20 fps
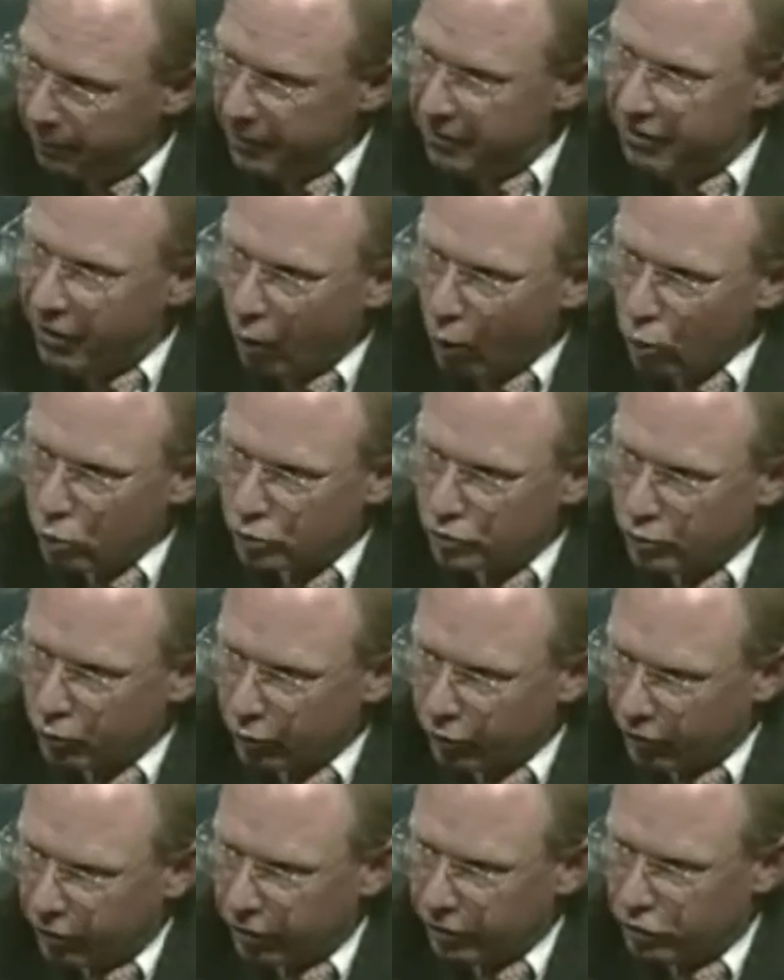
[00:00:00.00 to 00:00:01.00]
those
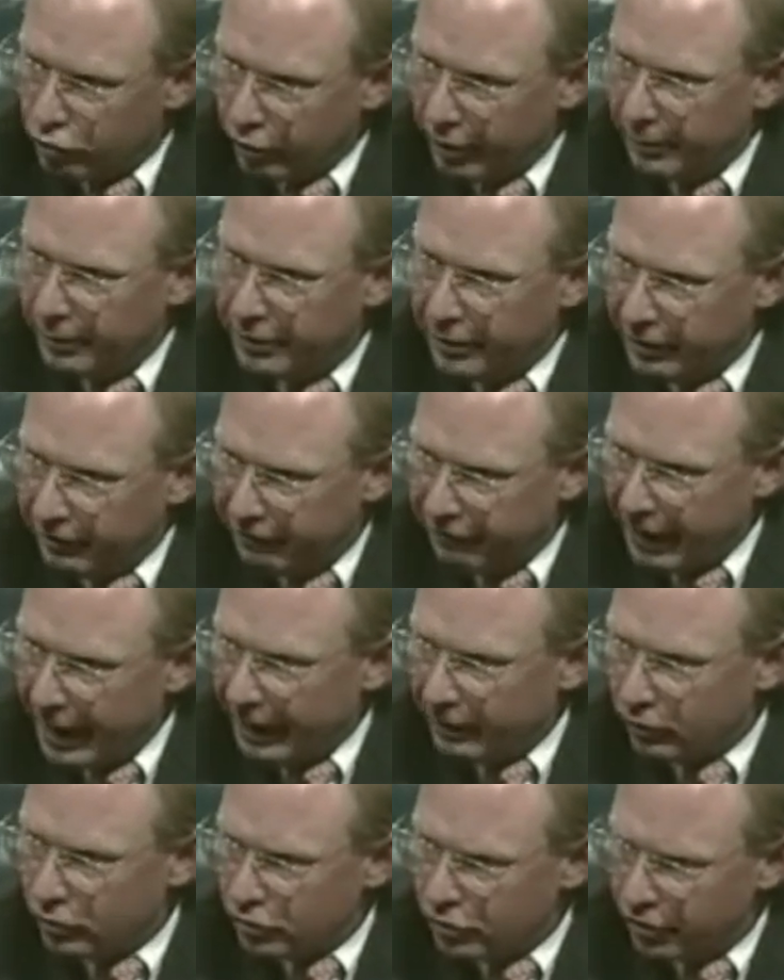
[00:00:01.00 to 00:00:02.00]
were the contributing
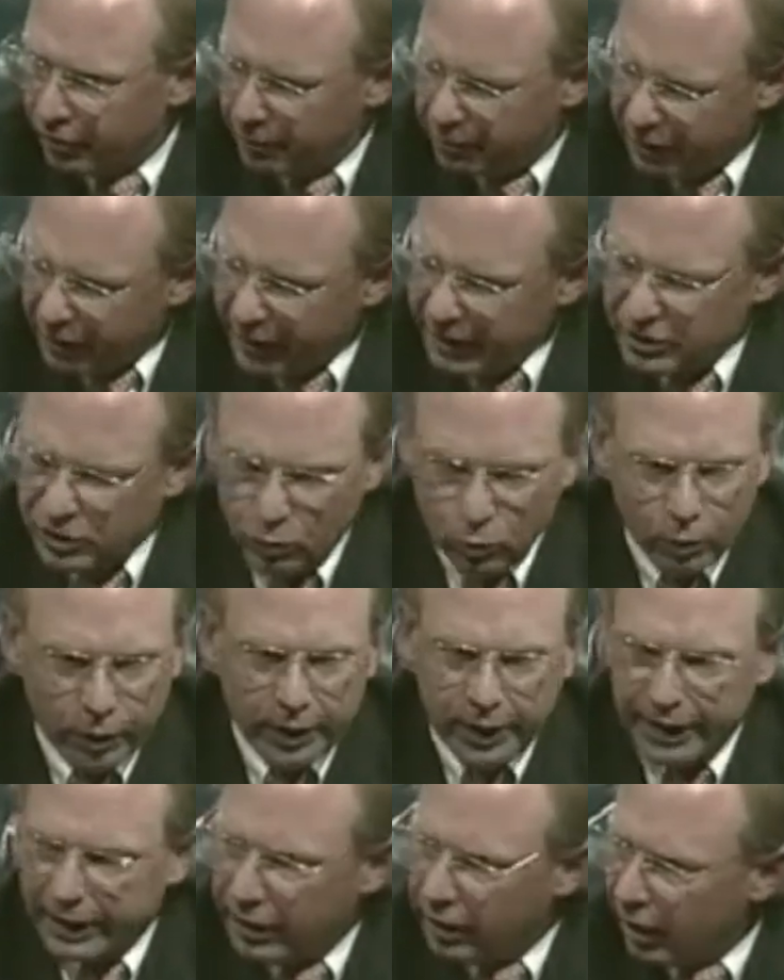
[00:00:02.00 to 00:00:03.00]
factors, the things that
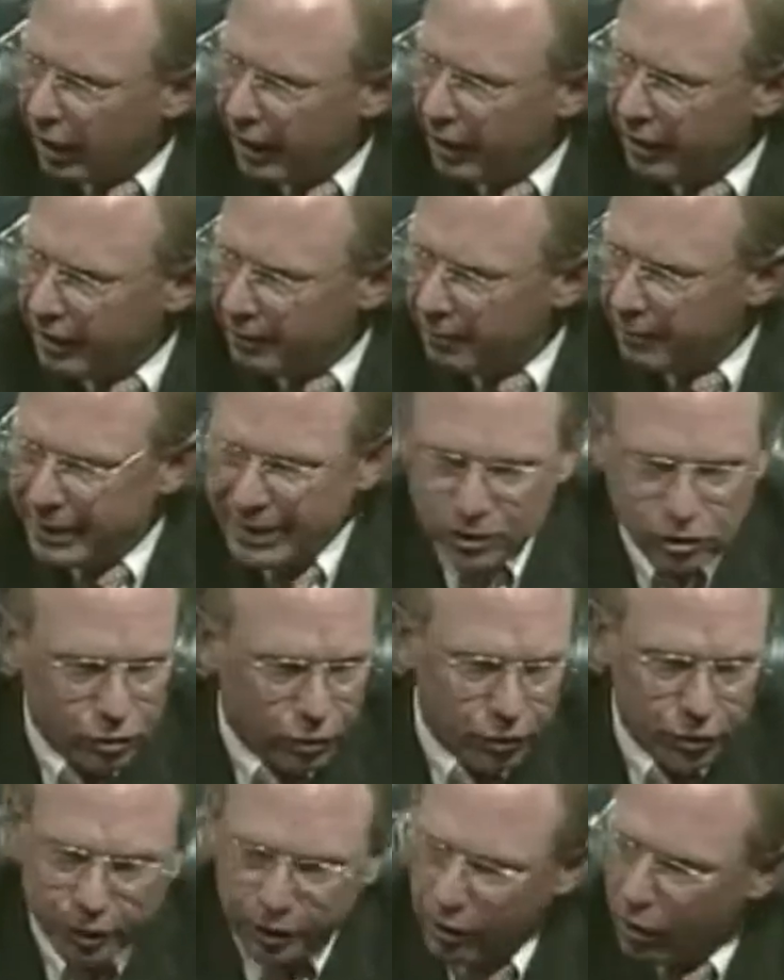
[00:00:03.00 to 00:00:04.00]
really glared at me.
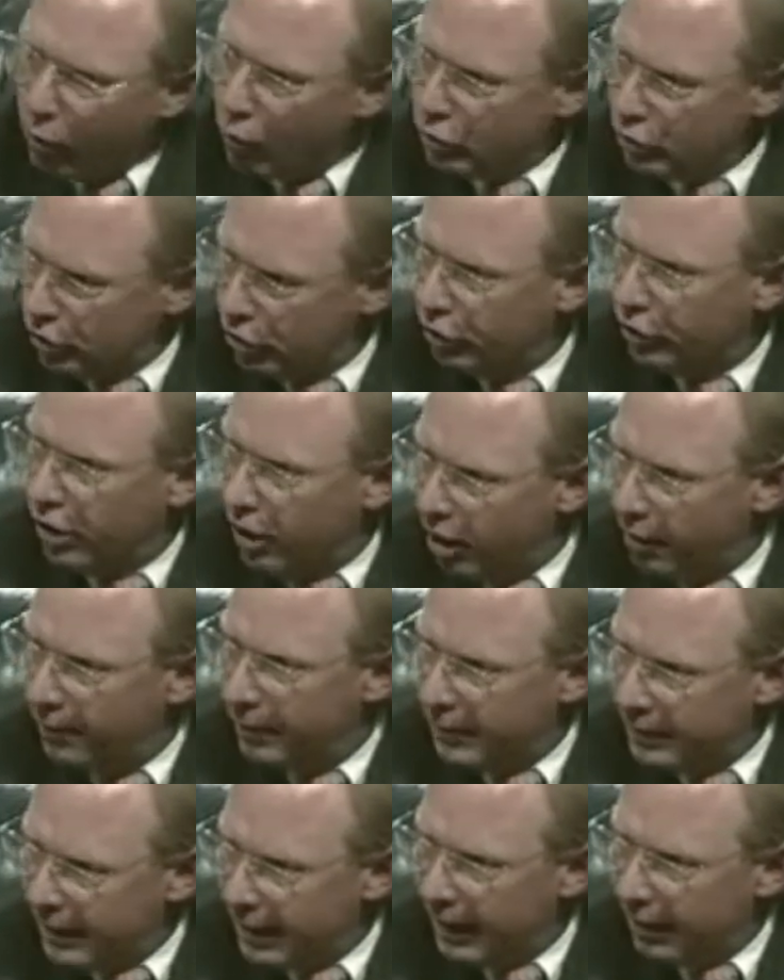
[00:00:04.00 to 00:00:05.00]
Sure, you can always look up
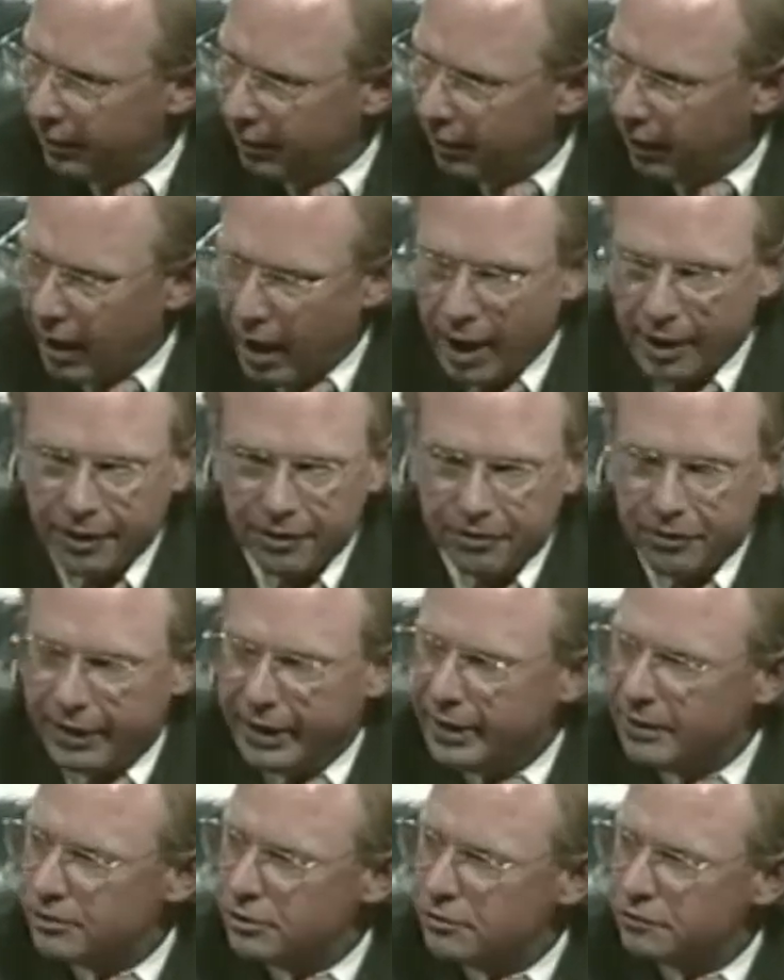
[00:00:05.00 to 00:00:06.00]
and down a lot of
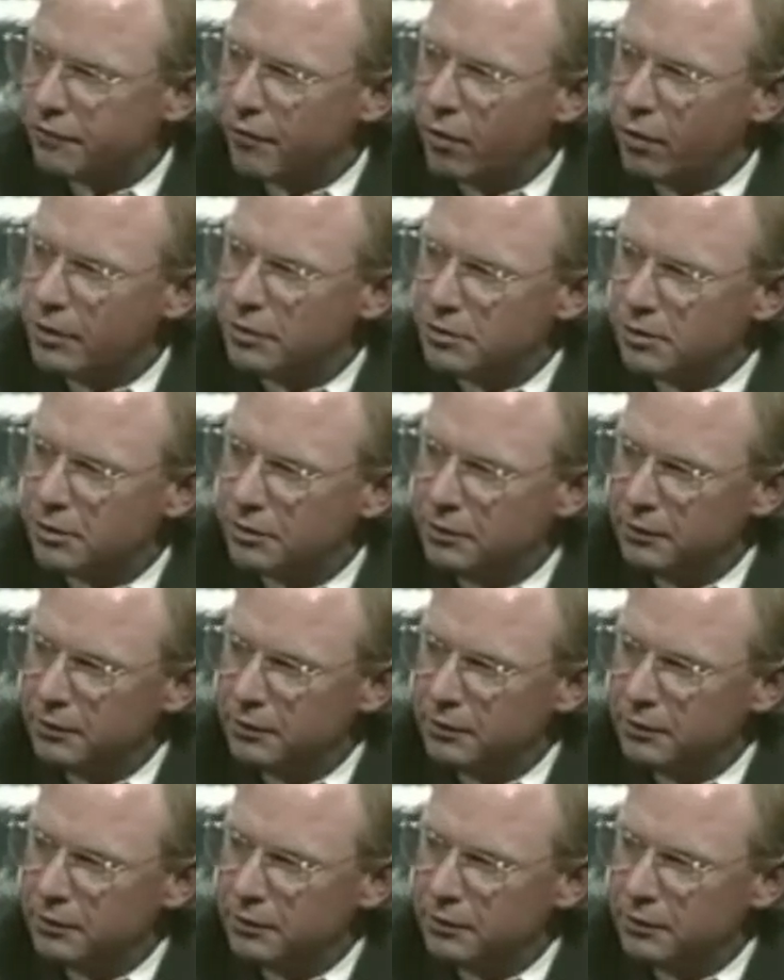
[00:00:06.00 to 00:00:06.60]
things as far as,